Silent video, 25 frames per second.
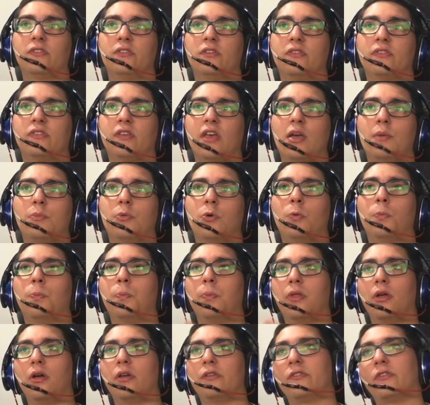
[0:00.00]
disable
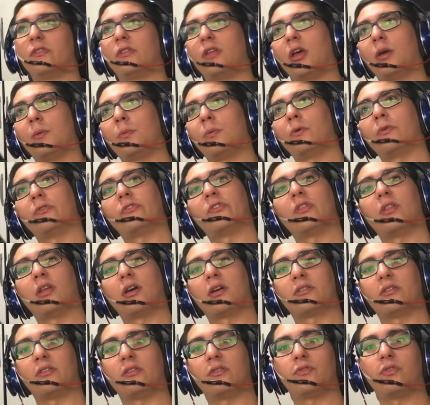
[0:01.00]
plus enable
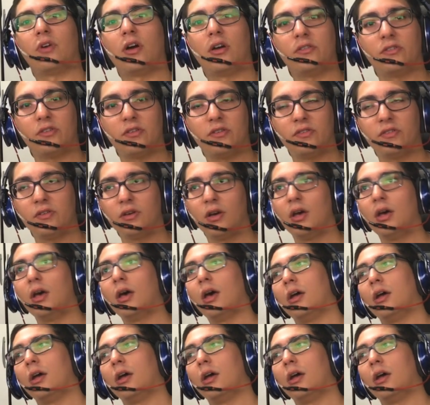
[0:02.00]
selected devices.